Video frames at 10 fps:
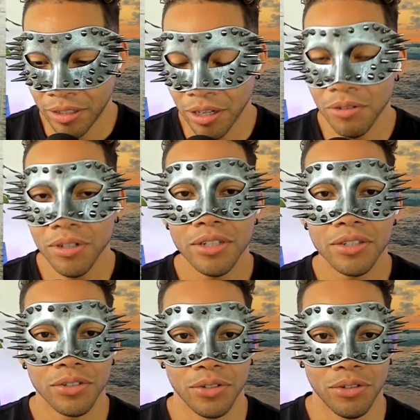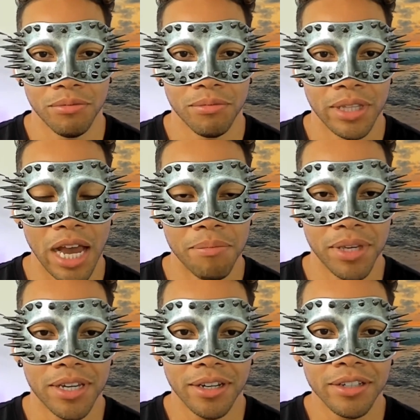don't assume that
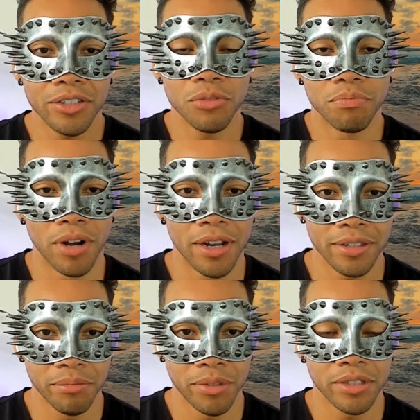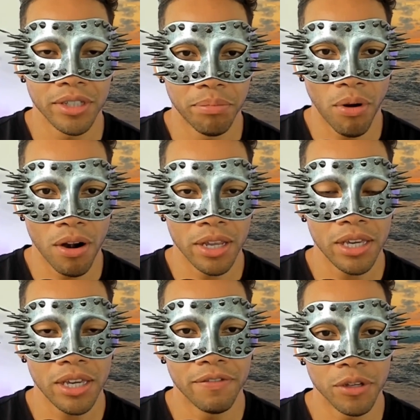because you brought someone to the
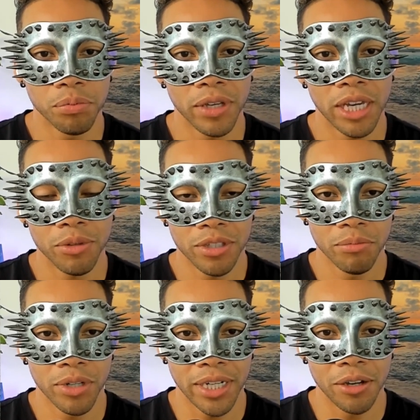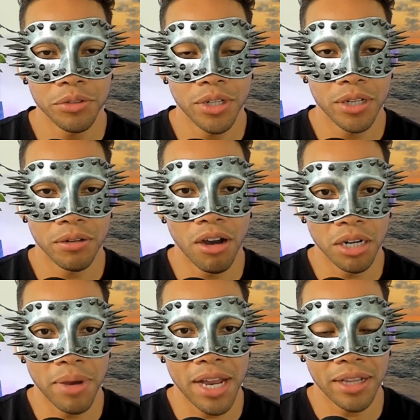party, if they're playing with someone else, you can
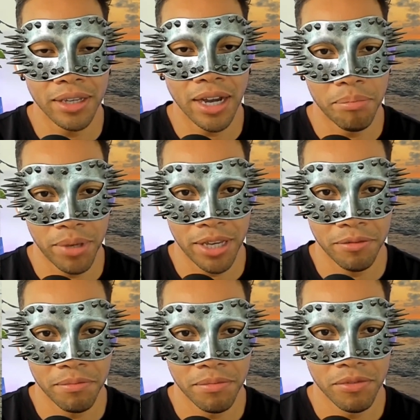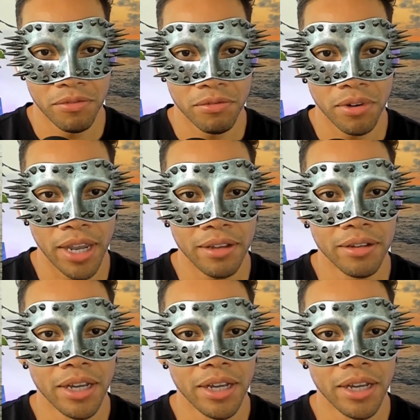automatically hop in, right?